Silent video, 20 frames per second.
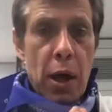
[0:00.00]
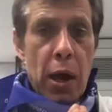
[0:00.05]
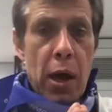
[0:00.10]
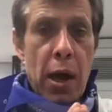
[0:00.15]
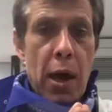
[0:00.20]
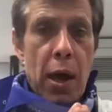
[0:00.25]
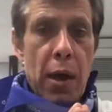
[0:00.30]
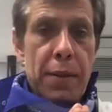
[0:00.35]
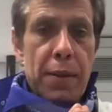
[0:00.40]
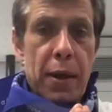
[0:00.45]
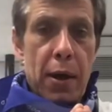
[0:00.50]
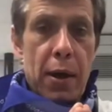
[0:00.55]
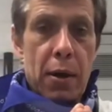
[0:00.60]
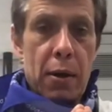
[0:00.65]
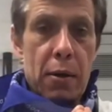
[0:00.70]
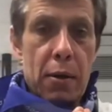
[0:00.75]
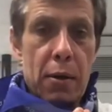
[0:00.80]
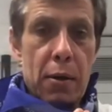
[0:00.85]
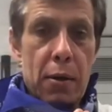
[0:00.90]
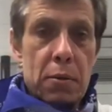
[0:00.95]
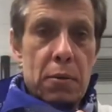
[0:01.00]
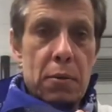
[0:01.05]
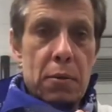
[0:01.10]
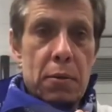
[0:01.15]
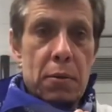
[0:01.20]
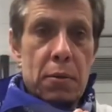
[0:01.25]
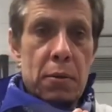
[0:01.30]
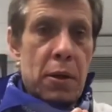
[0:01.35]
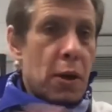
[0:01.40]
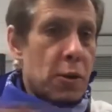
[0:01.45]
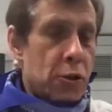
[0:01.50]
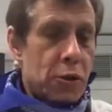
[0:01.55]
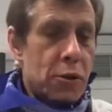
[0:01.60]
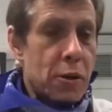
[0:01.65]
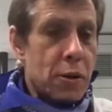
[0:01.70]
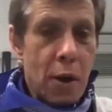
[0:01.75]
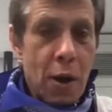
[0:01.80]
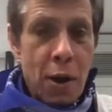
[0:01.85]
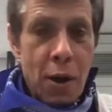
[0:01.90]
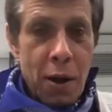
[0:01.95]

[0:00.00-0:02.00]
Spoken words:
And yes,